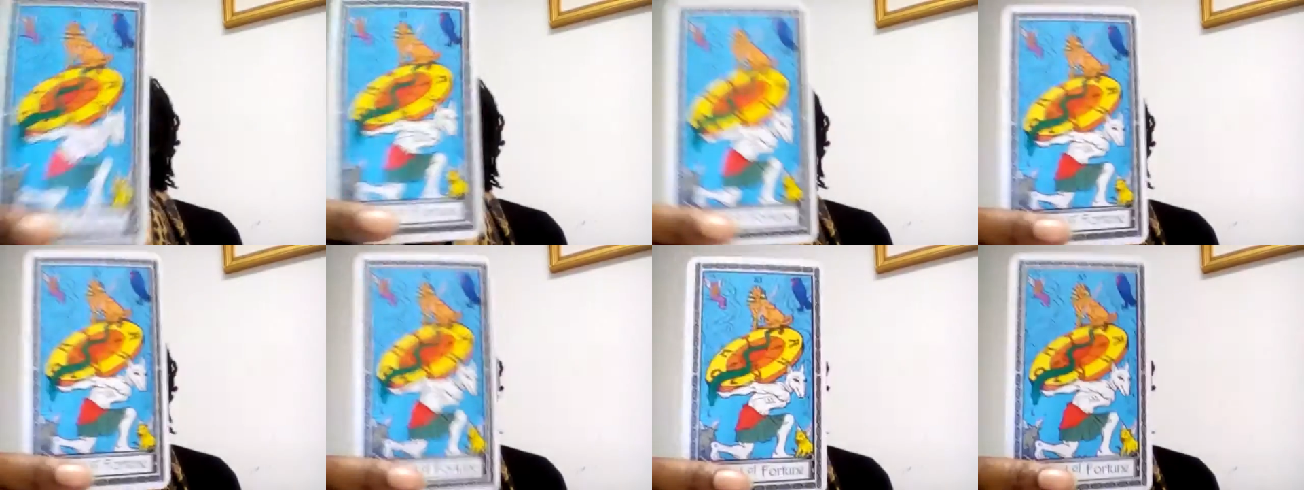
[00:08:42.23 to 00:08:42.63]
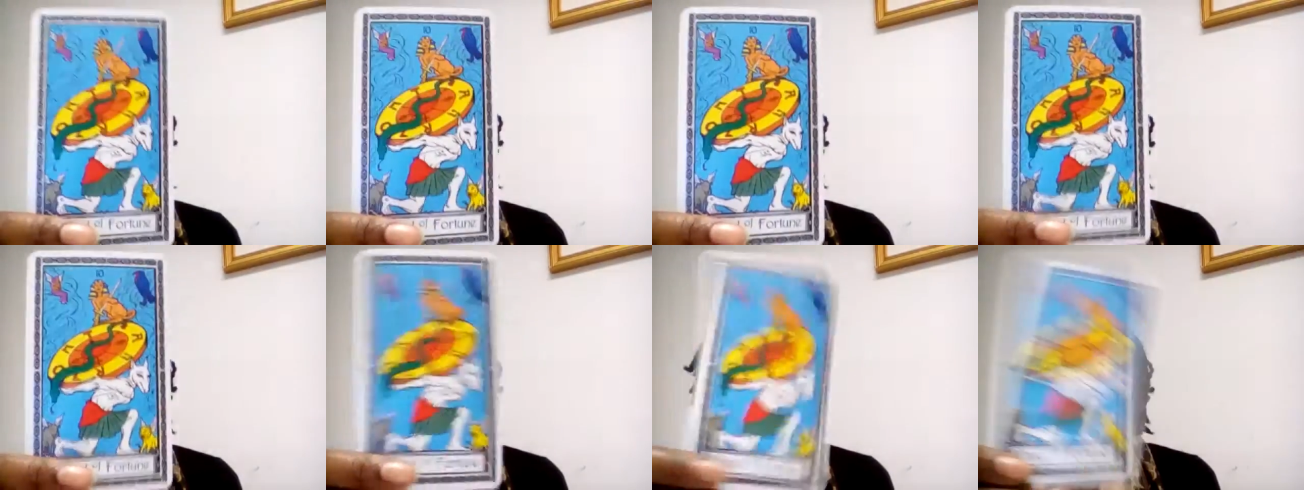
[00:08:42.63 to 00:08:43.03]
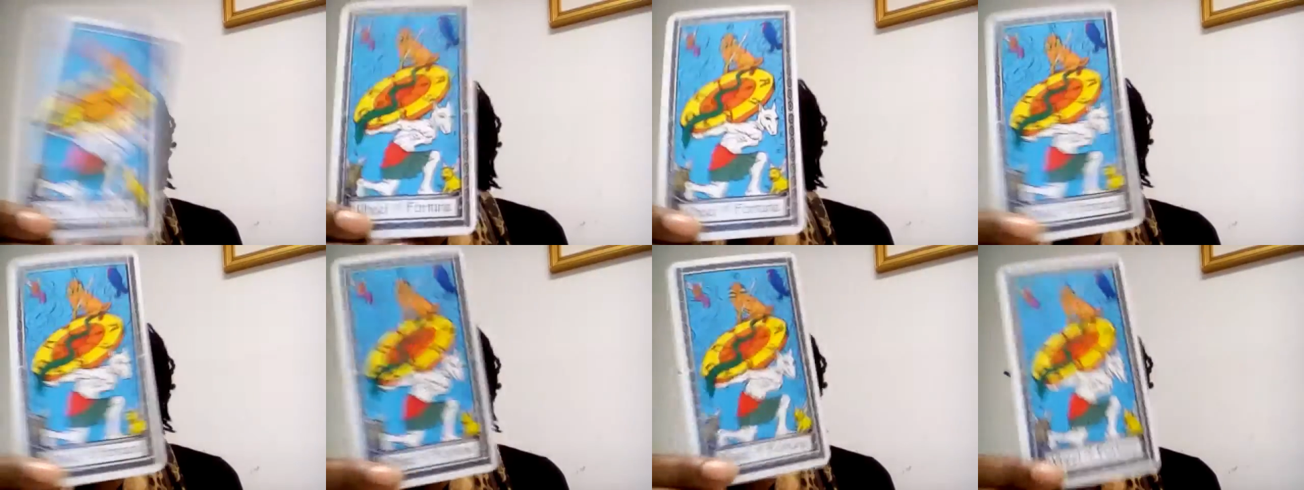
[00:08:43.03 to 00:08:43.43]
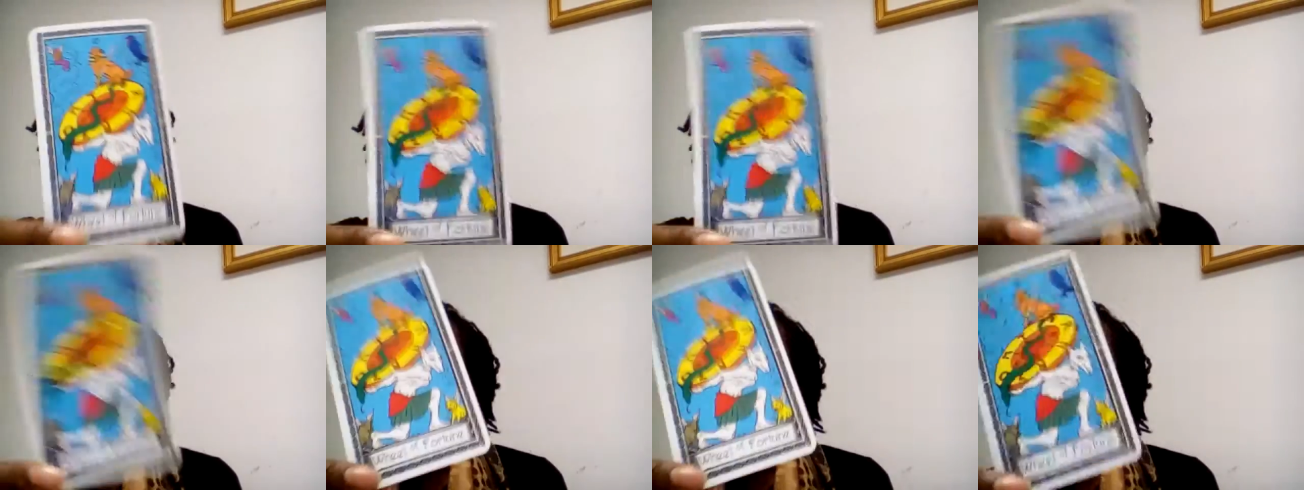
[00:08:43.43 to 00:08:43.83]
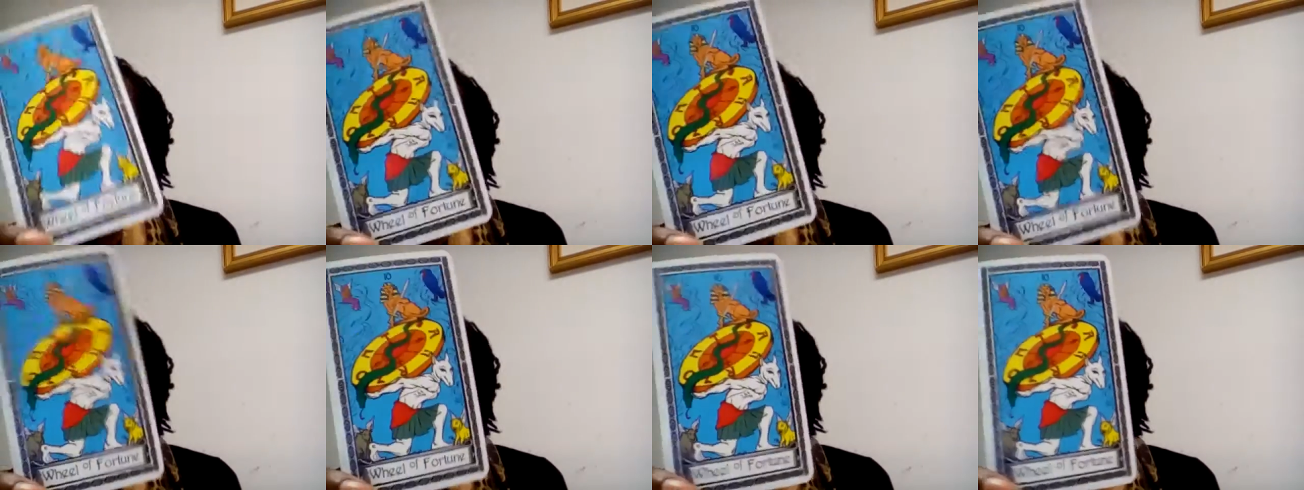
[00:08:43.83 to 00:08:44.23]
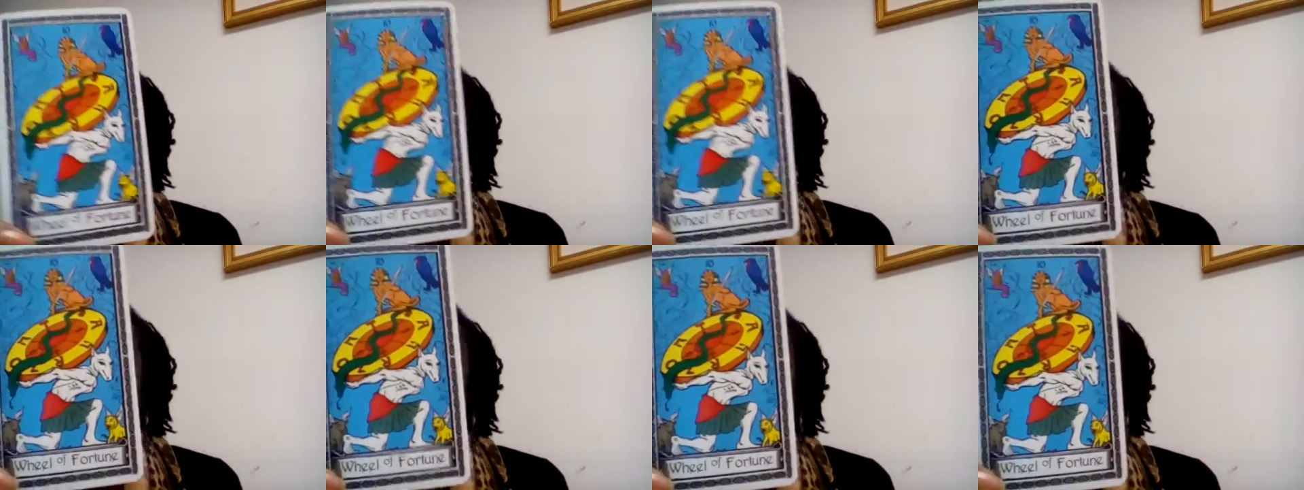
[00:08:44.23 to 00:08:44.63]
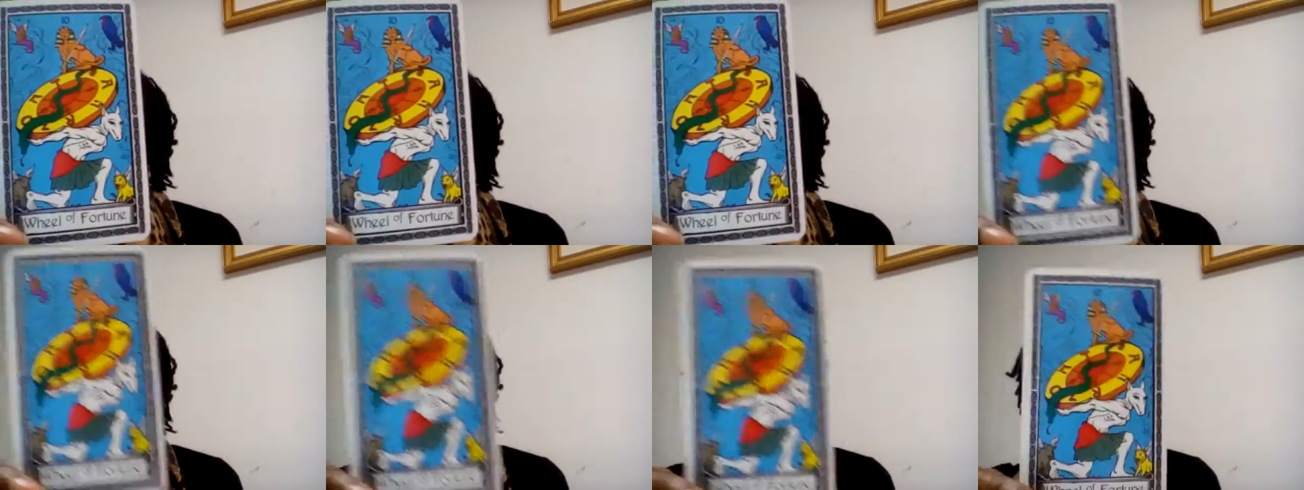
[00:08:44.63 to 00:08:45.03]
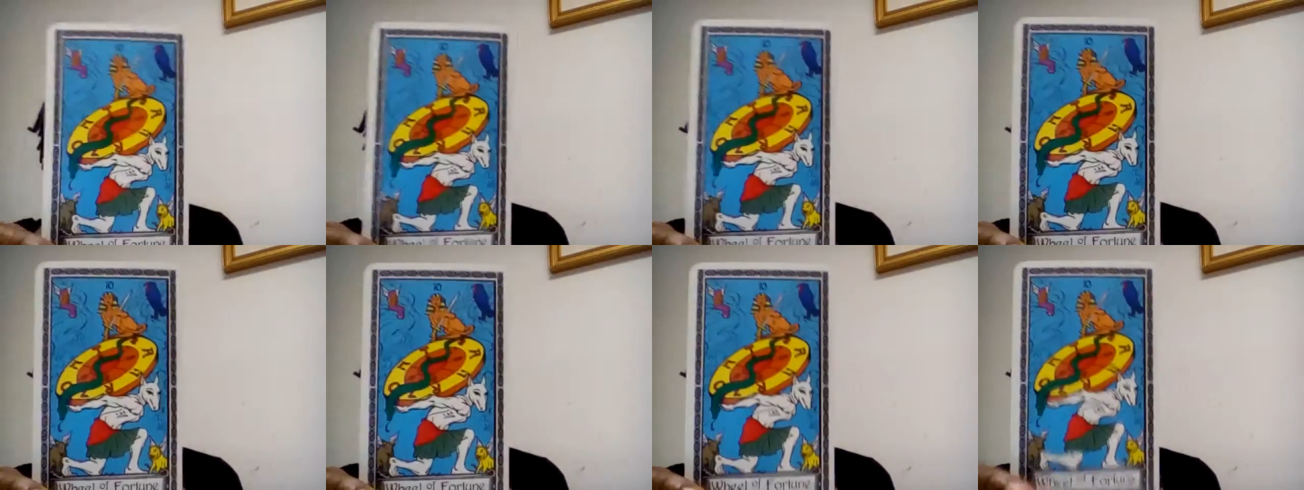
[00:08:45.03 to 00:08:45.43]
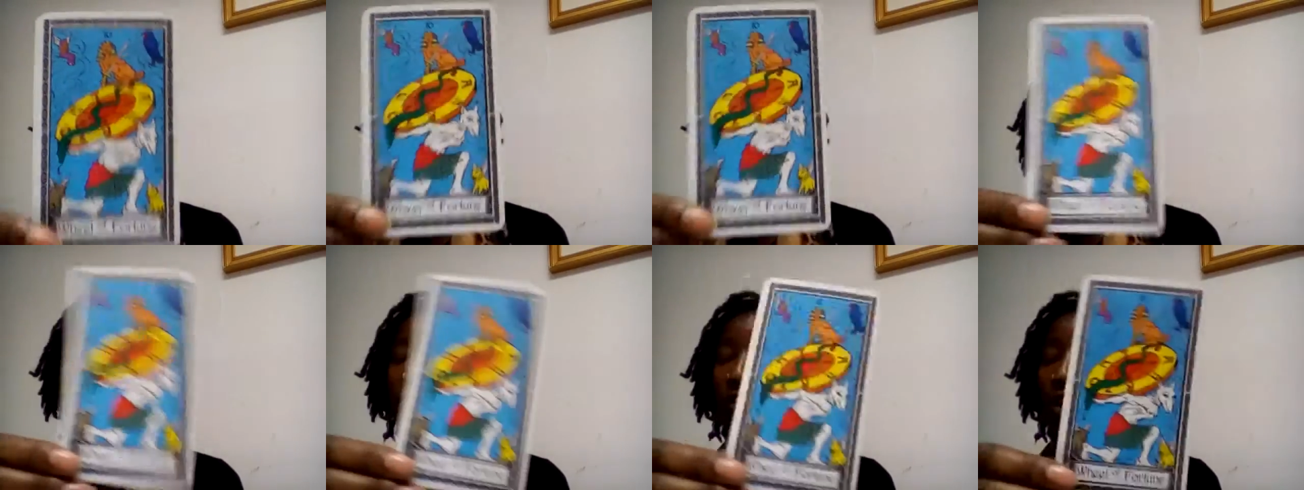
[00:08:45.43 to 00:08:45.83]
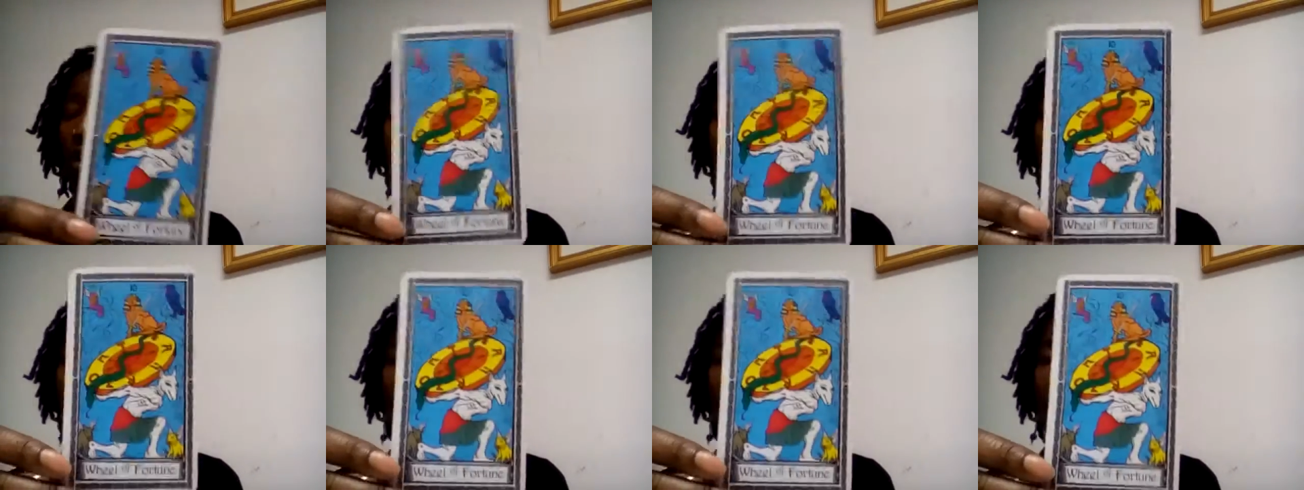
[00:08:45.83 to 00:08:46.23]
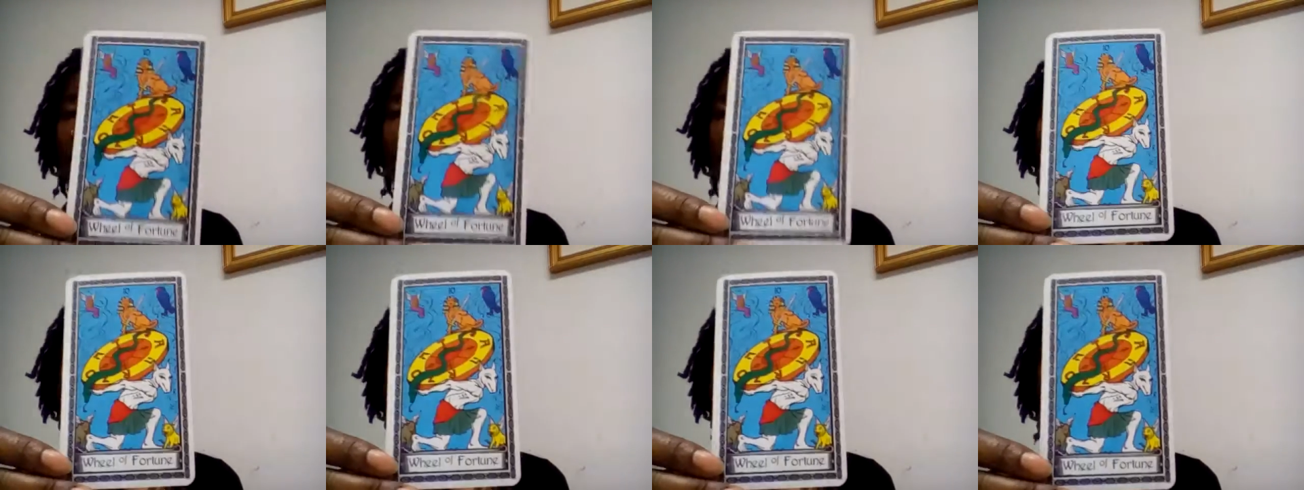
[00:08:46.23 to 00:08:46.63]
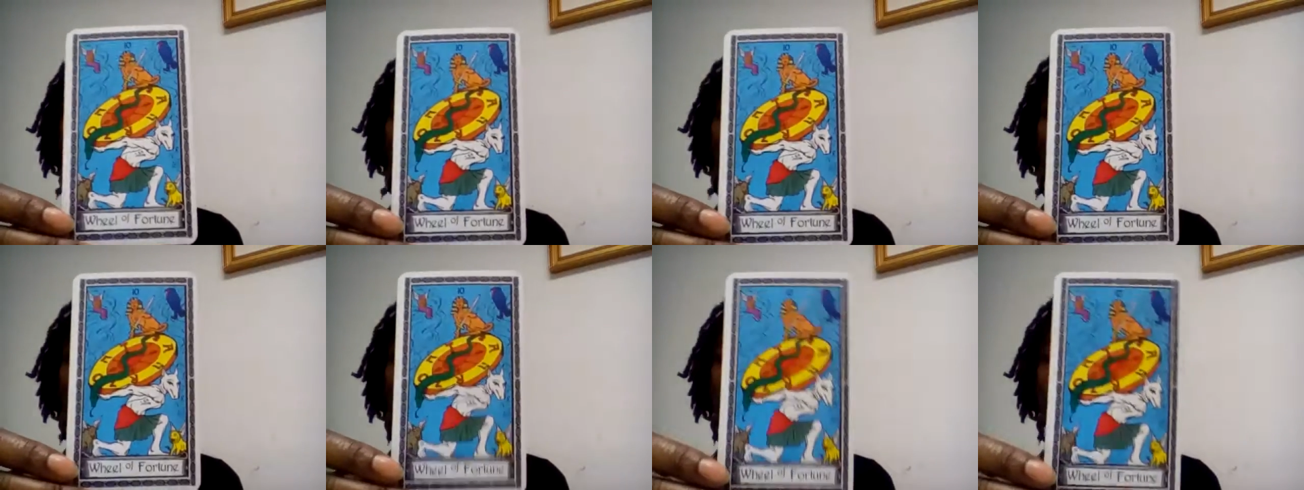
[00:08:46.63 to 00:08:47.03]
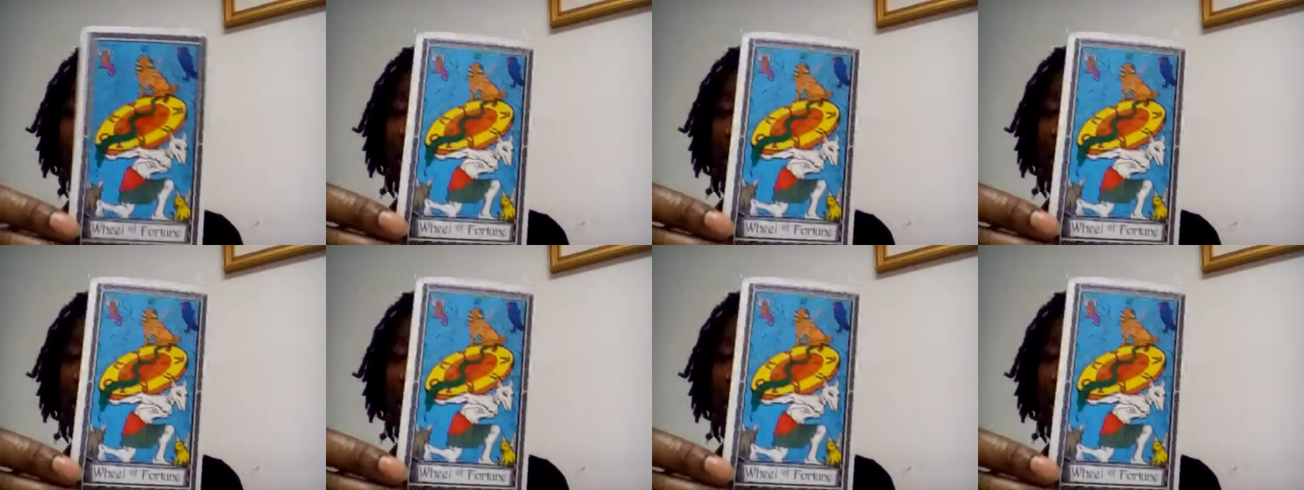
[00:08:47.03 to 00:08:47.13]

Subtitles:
[unreadable: no face in view]